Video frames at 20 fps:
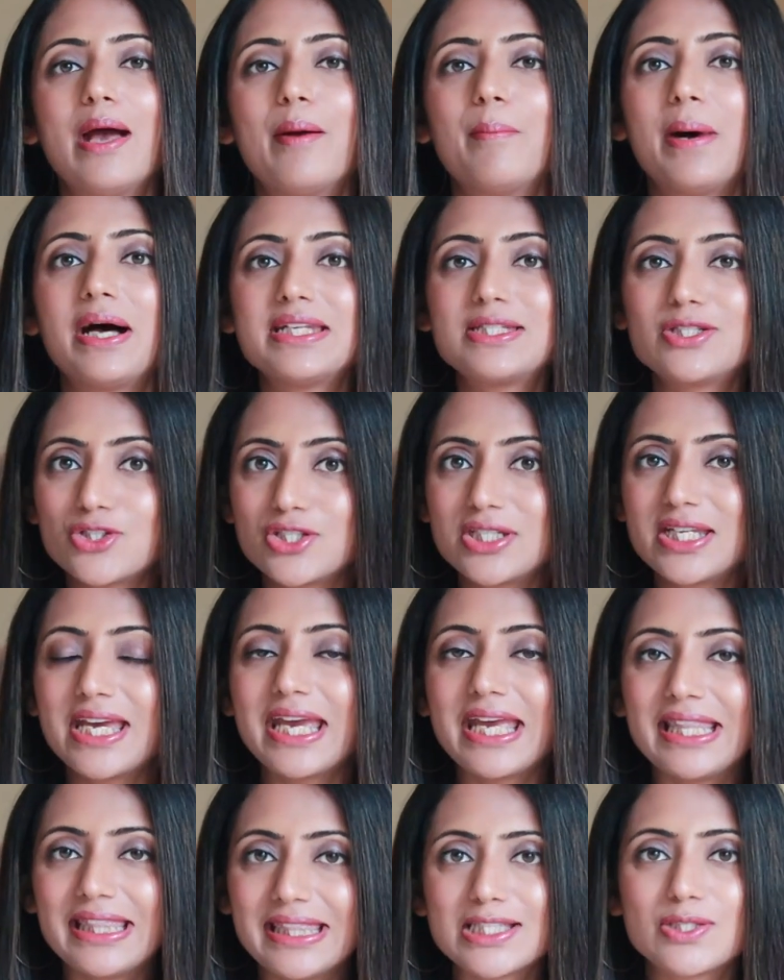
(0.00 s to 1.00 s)
But
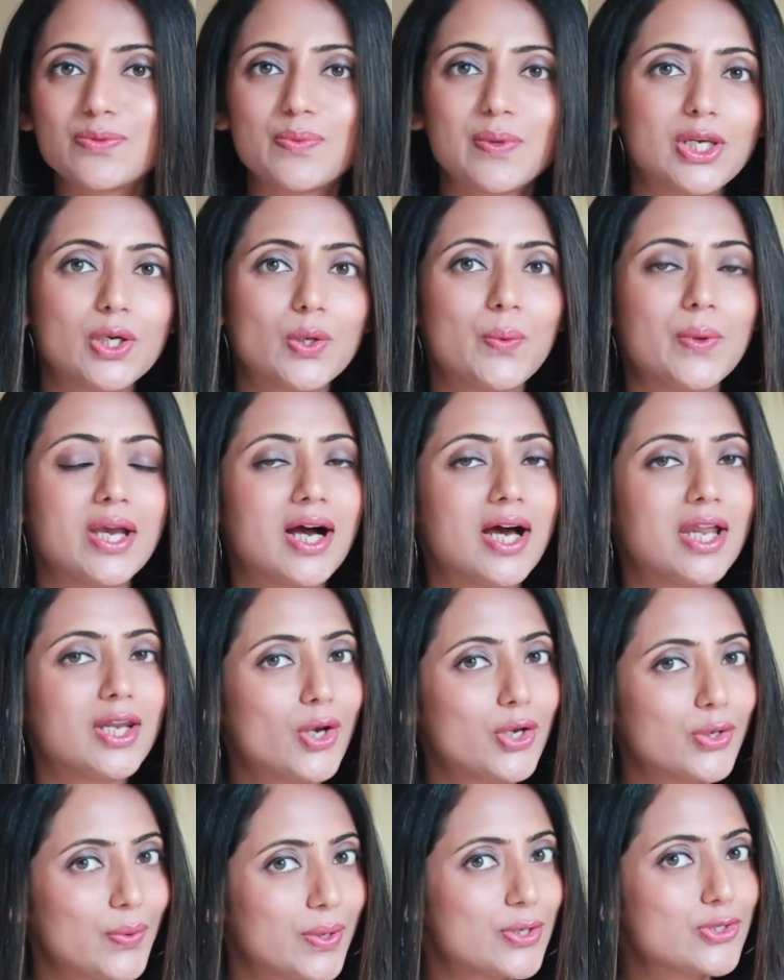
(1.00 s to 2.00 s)
today in this video, we are
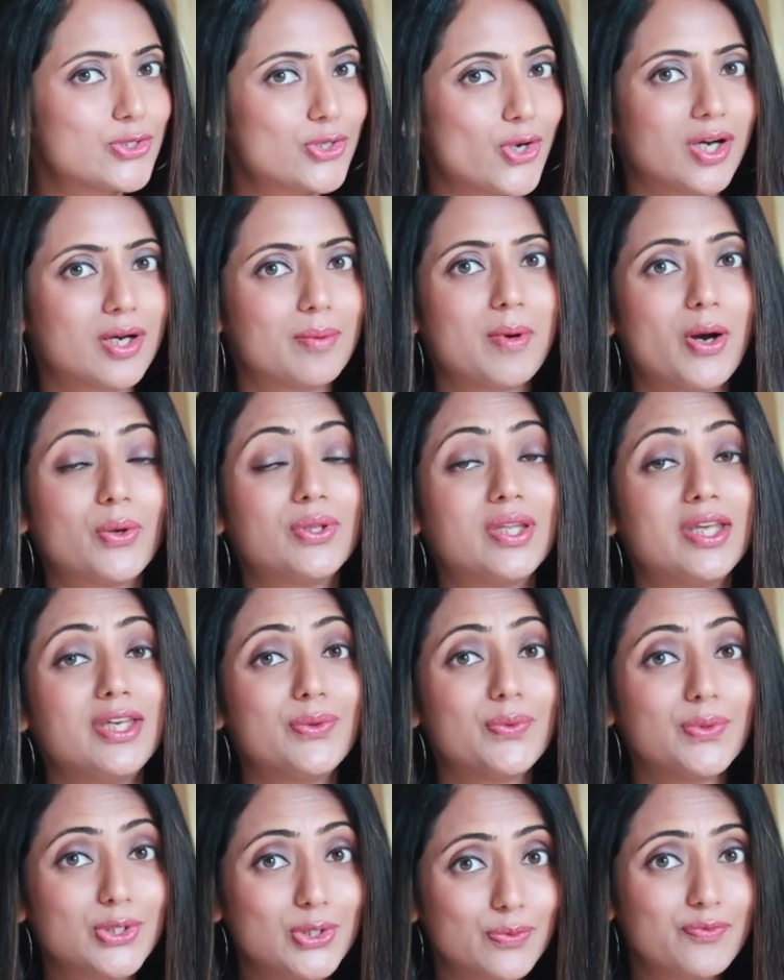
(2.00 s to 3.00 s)
not going to talk about the
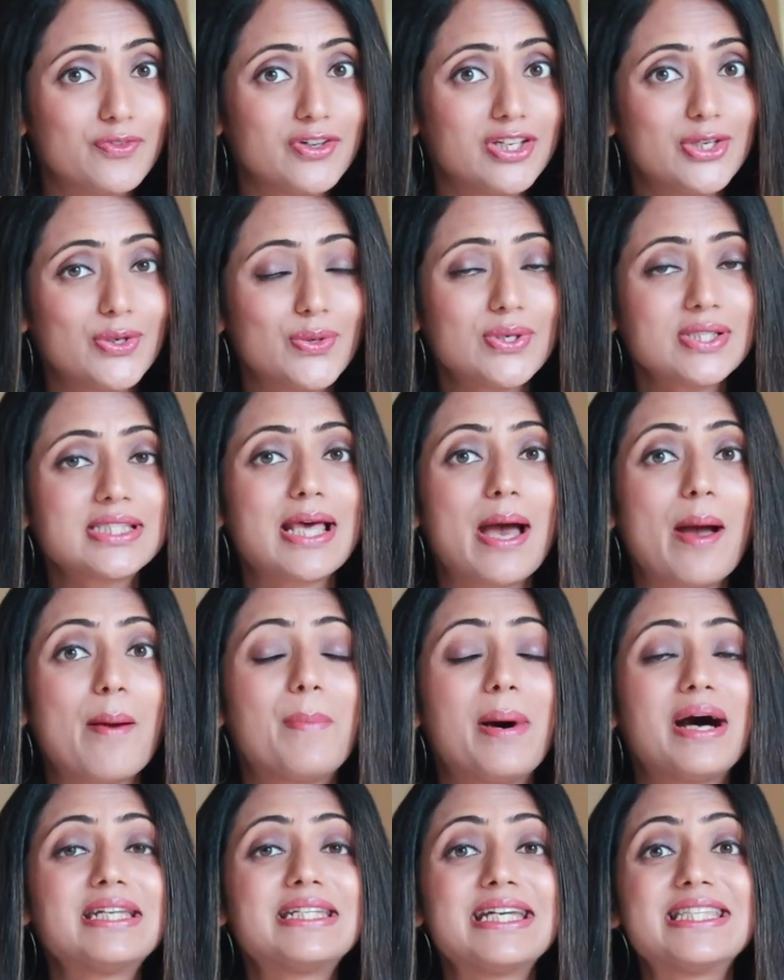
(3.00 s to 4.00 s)
YouTube videos,
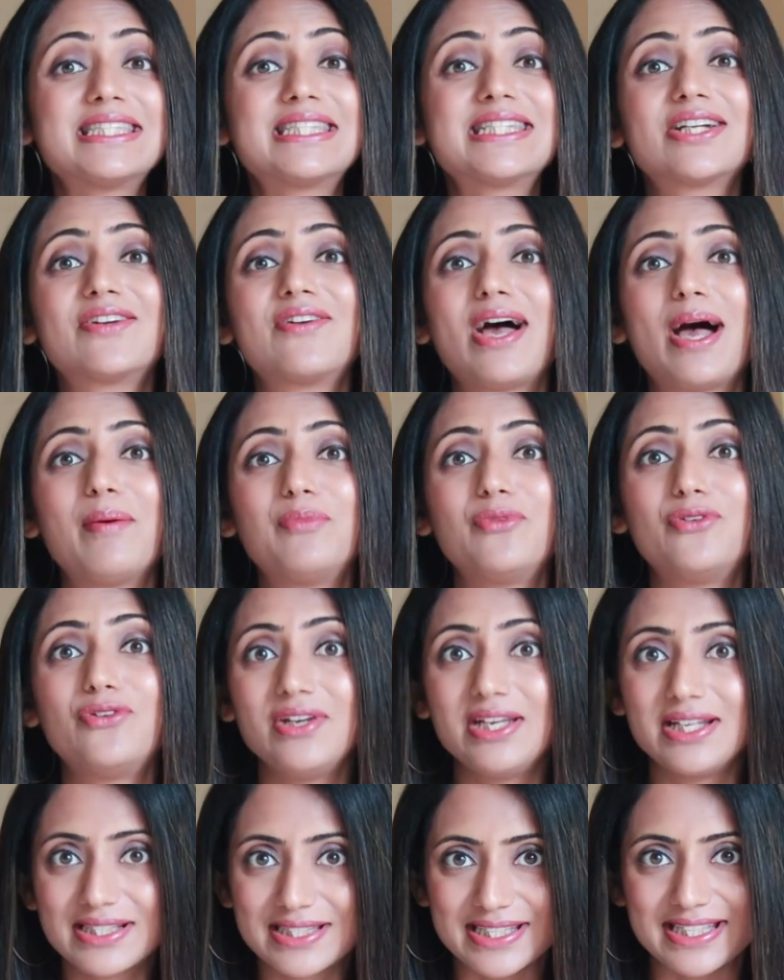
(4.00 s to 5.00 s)
but Instagram
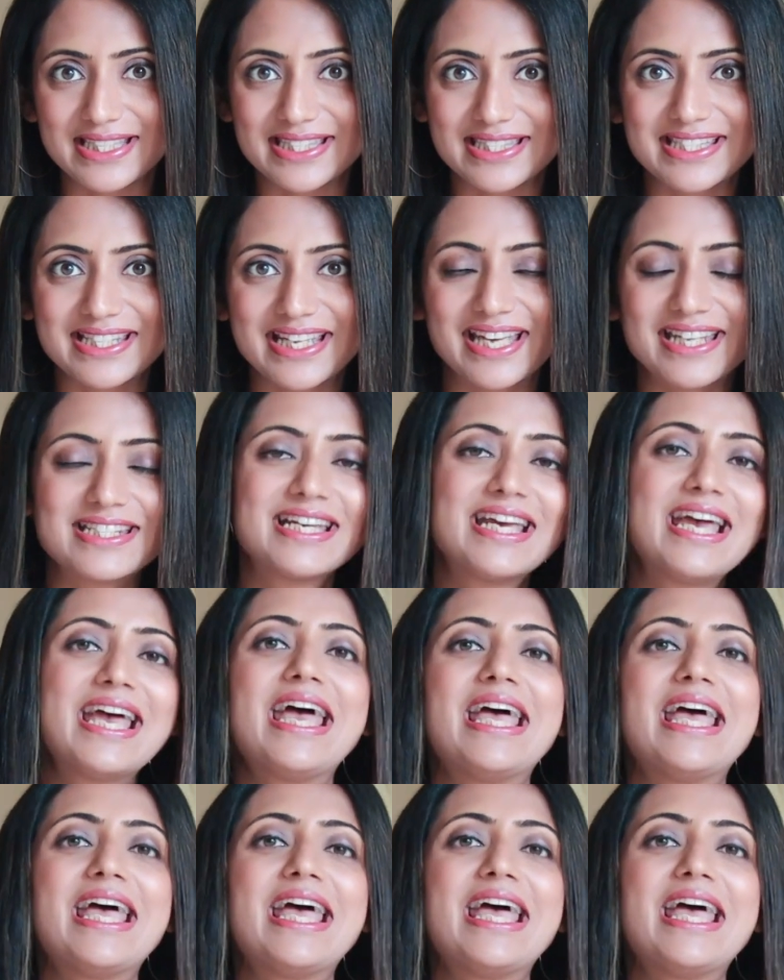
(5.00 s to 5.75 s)
Reels instead.